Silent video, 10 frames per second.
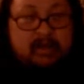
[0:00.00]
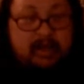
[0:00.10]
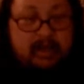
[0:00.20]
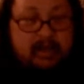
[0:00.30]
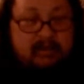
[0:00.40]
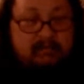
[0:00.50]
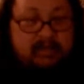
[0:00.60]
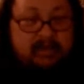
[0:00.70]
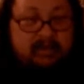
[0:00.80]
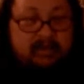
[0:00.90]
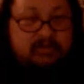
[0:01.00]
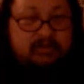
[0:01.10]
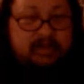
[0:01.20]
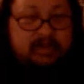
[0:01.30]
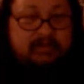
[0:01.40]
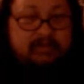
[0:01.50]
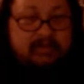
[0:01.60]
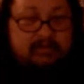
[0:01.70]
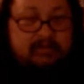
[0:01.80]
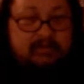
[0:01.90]
I ran into a
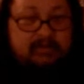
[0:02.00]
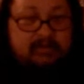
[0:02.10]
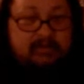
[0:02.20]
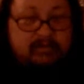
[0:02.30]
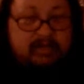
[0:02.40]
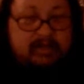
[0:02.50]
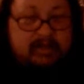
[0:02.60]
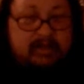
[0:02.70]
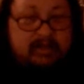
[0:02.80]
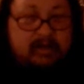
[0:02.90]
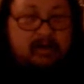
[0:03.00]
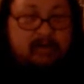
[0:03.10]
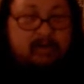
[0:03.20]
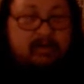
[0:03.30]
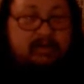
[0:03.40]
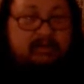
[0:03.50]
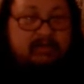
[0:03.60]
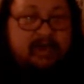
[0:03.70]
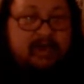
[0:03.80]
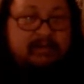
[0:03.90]
disabled yogini on
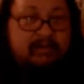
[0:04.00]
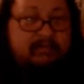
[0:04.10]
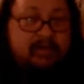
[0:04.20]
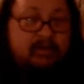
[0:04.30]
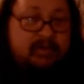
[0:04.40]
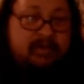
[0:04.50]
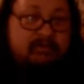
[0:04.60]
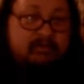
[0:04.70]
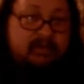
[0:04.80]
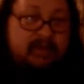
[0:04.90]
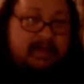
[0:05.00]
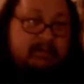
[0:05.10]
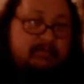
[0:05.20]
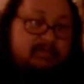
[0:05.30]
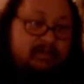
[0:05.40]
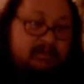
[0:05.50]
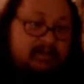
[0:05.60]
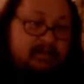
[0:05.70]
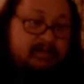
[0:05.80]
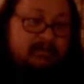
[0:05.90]
Zods. I'm not going to give her name just
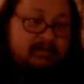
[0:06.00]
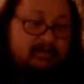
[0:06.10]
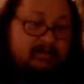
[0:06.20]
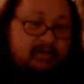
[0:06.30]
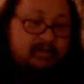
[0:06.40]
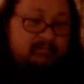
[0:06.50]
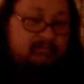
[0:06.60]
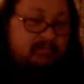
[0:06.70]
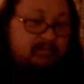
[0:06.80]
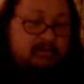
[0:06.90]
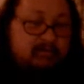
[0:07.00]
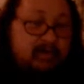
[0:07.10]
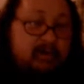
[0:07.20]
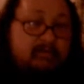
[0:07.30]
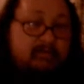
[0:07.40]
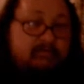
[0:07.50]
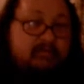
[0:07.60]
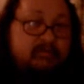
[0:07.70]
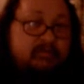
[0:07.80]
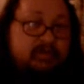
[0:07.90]
yet because I don't know how
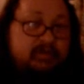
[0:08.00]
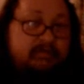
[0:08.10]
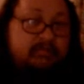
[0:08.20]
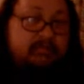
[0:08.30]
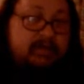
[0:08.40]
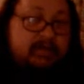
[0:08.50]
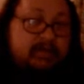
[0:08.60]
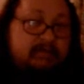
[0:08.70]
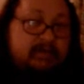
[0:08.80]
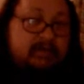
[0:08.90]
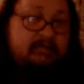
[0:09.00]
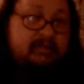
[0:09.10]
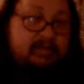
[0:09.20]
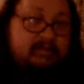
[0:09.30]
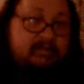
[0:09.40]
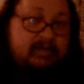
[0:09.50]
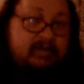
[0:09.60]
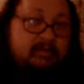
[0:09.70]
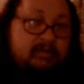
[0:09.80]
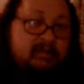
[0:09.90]
comfortable she is with being identified as being disabled.